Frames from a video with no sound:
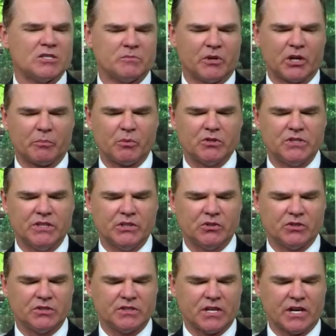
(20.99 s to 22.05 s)
cosmetic
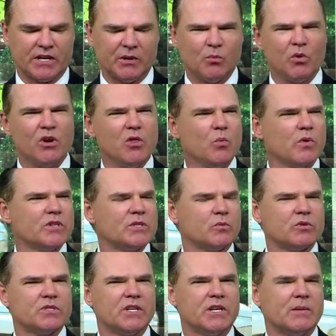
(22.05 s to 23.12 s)
procedures done, and one of the ones that
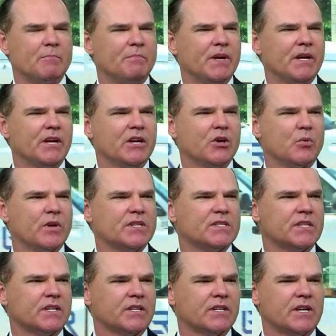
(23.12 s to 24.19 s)
we're seeing a big
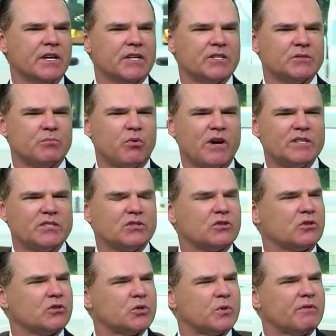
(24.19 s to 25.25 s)
increase in is breast
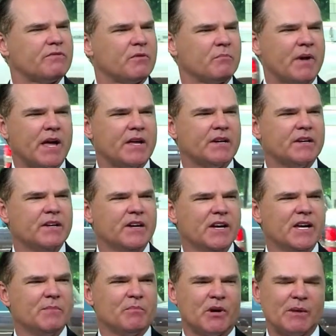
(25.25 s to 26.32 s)
surgery for men.
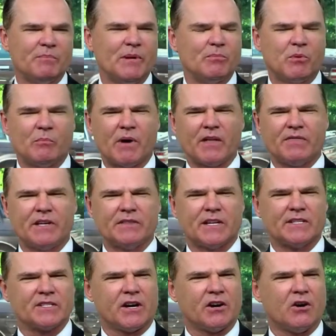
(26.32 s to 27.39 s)
People might think
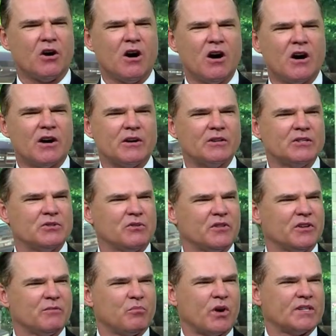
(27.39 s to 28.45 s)
that's kind of odd because
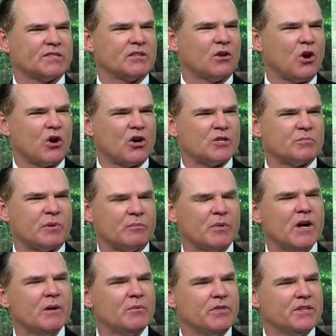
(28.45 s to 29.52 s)
you think of breast enlargement,
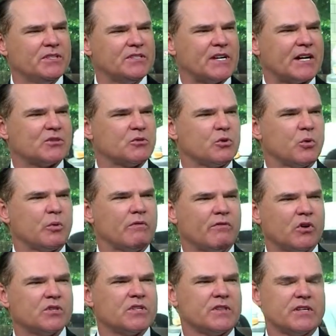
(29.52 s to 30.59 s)
but this is actually the
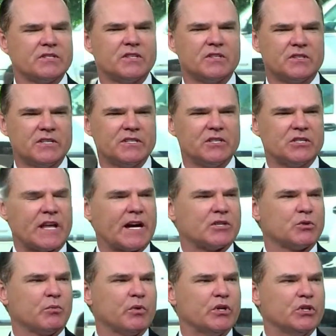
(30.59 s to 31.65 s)
reverse of this. This is
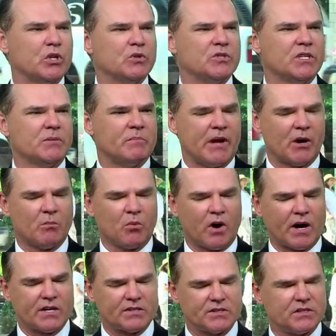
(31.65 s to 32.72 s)
actually reducing male
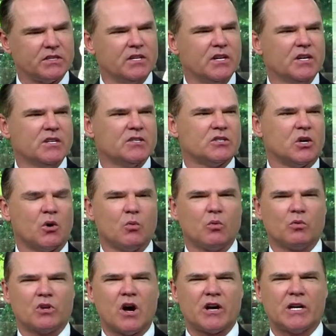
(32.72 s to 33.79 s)
breast. So
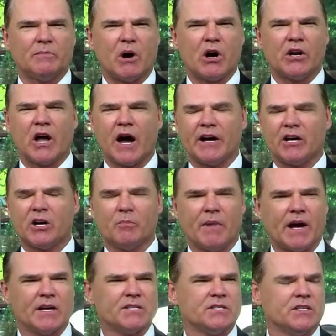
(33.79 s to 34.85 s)
we're talking about
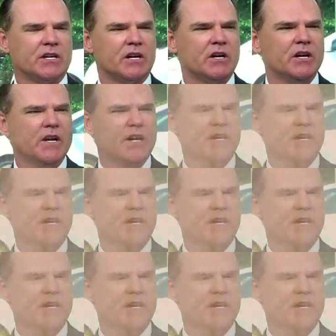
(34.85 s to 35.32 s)
gynecomastia.